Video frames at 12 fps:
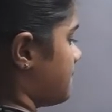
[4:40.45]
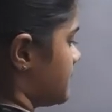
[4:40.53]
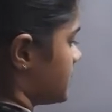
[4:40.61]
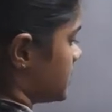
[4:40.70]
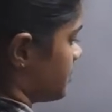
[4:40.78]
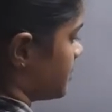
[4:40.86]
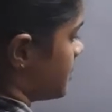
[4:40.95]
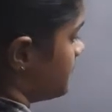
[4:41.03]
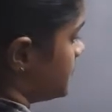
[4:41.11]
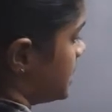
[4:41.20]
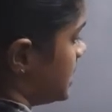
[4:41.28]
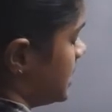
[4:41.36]
Okay,
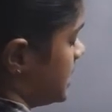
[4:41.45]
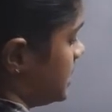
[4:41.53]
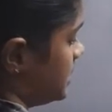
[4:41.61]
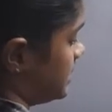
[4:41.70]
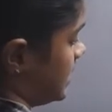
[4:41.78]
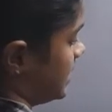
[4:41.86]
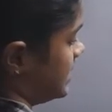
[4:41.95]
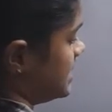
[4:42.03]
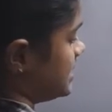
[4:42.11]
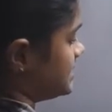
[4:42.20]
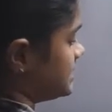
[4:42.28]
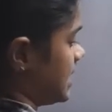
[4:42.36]
here the ending
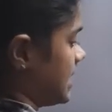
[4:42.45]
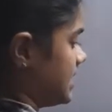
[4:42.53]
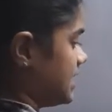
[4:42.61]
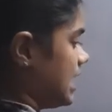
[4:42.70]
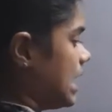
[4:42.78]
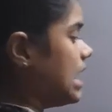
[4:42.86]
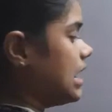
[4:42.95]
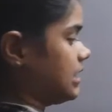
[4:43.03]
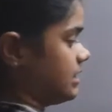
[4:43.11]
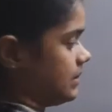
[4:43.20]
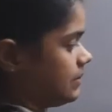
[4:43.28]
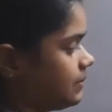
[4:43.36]
is IR,
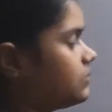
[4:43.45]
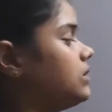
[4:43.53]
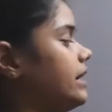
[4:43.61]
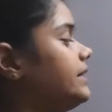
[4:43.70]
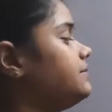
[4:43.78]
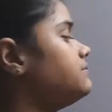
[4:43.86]
right?